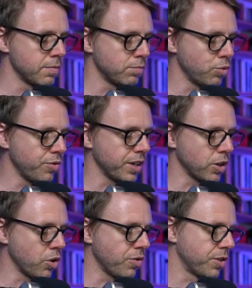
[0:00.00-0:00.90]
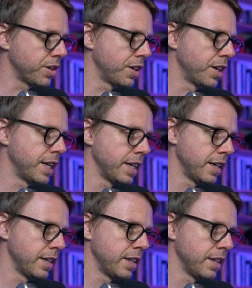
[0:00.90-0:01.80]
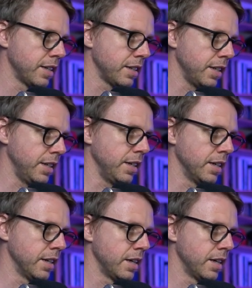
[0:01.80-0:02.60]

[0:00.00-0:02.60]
moving over the